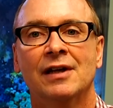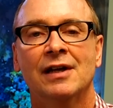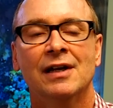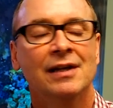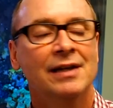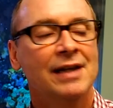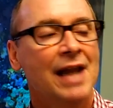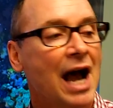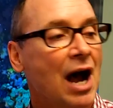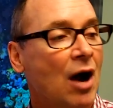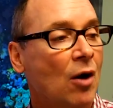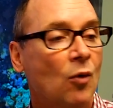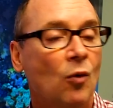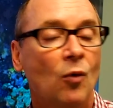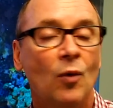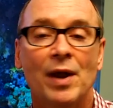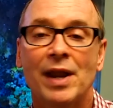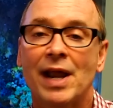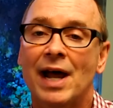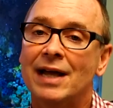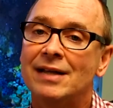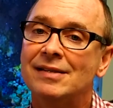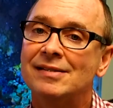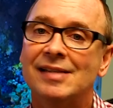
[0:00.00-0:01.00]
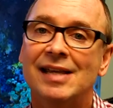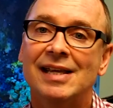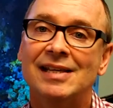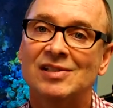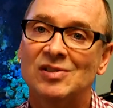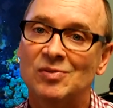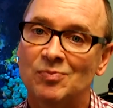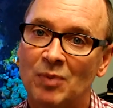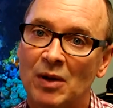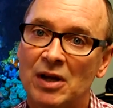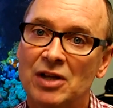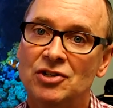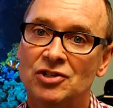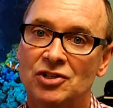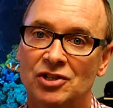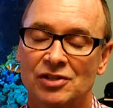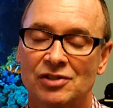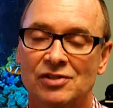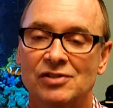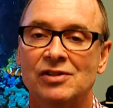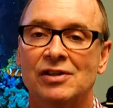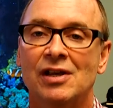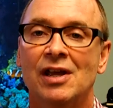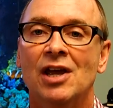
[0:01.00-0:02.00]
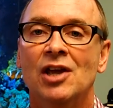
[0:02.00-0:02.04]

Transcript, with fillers: Now, when I say sponges,